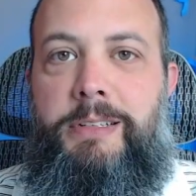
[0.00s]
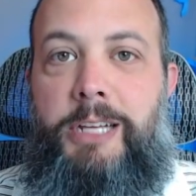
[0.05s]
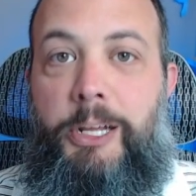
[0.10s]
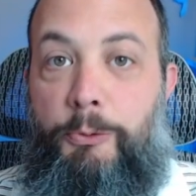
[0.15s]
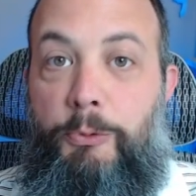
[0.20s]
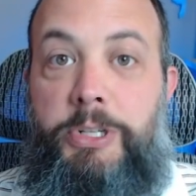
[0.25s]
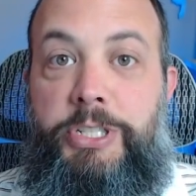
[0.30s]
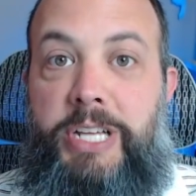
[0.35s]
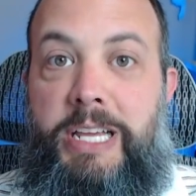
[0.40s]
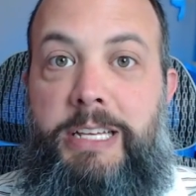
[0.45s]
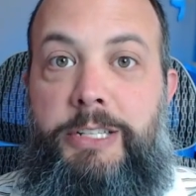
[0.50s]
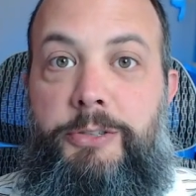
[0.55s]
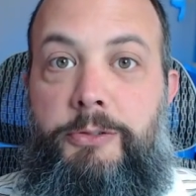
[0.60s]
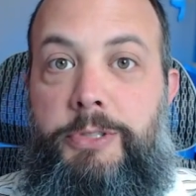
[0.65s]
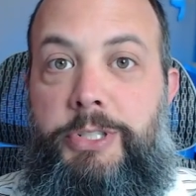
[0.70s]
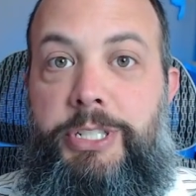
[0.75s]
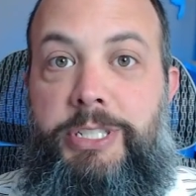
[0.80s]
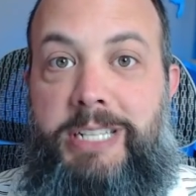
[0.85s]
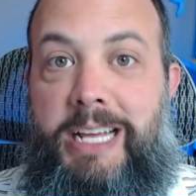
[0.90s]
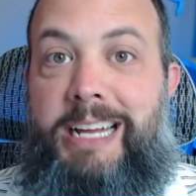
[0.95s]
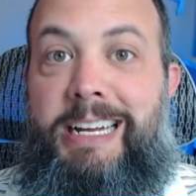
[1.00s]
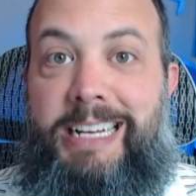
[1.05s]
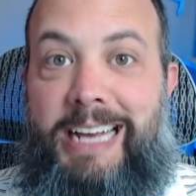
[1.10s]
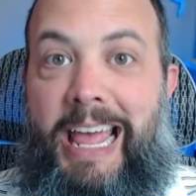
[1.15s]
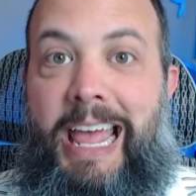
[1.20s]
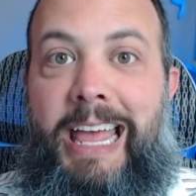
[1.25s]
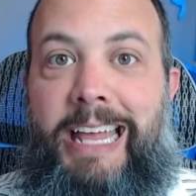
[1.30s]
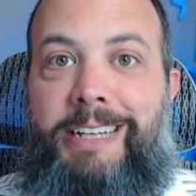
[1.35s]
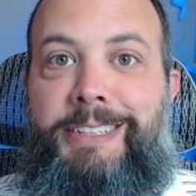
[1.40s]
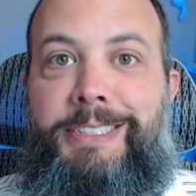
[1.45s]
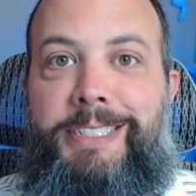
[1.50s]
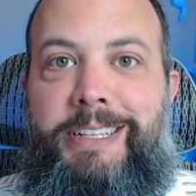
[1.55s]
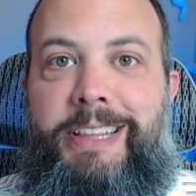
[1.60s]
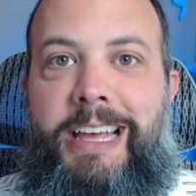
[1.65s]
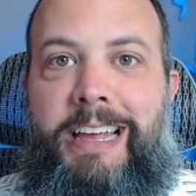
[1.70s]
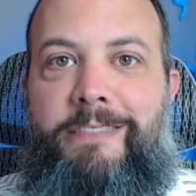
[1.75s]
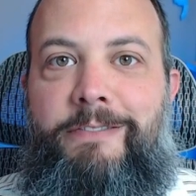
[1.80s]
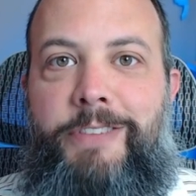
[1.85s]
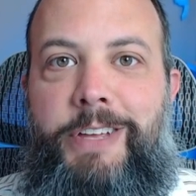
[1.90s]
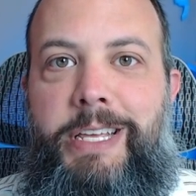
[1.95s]
in which case you would just add an n to
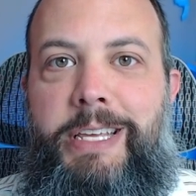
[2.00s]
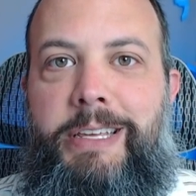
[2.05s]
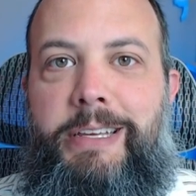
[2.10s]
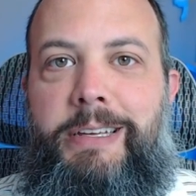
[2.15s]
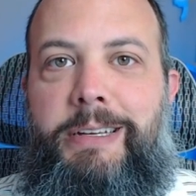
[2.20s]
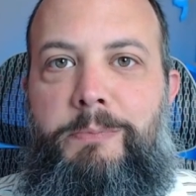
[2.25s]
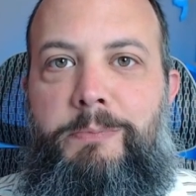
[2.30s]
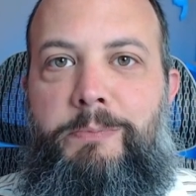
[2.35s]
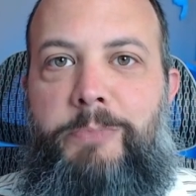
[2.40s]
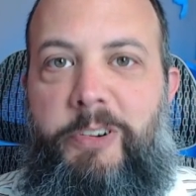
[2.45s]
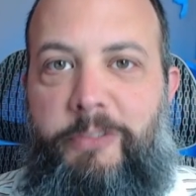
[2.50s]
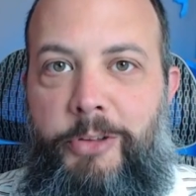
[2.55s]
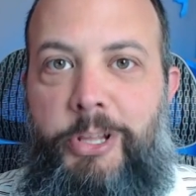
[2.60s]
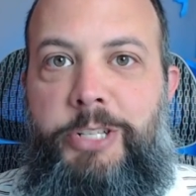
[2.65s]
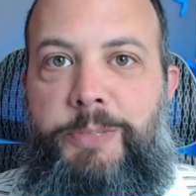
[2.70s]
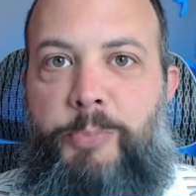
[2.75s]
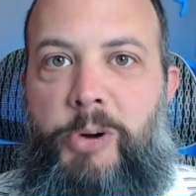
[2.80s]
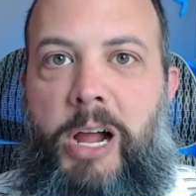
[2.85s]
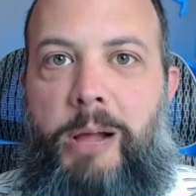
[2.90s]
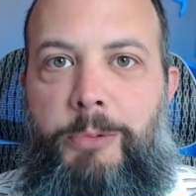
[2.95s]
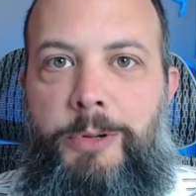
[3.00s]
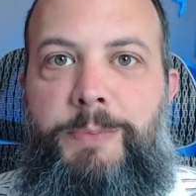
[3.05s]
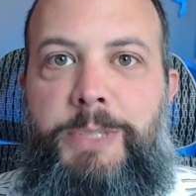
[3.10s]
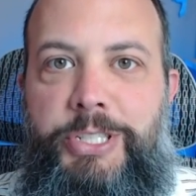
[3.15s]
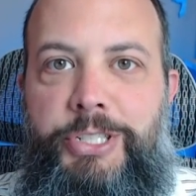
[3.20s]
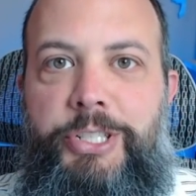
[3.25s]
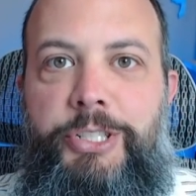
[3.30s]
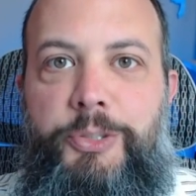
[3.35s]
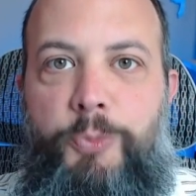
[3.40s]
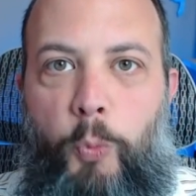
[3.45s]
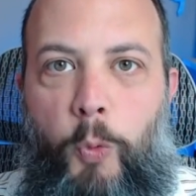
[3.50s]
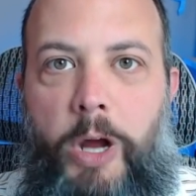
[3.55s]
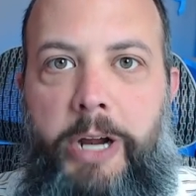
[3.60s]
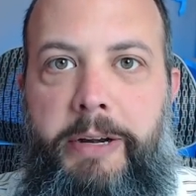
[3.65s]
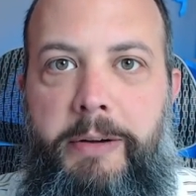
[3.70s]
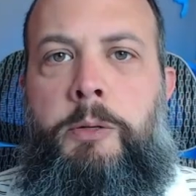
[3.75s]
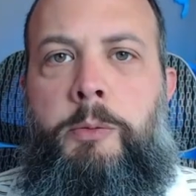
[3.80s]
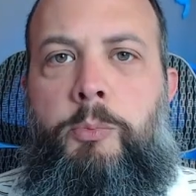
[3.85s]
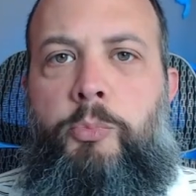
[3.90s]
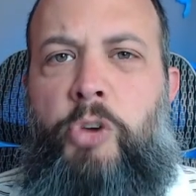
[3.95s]
that v, but for this problem it's just one.